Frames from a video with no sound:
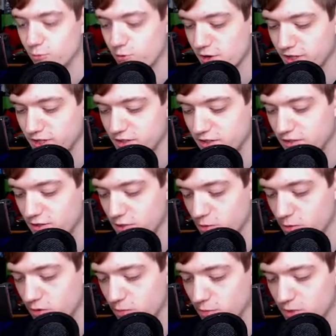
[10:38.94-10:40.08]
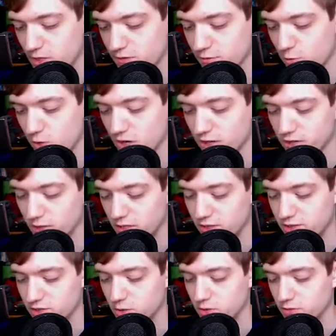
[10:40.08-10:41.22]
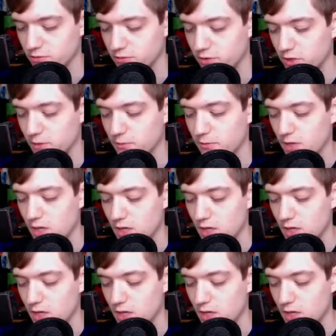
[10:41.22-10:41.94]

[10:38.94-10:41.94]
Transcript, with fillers: One, two, three, four. I stole that joke from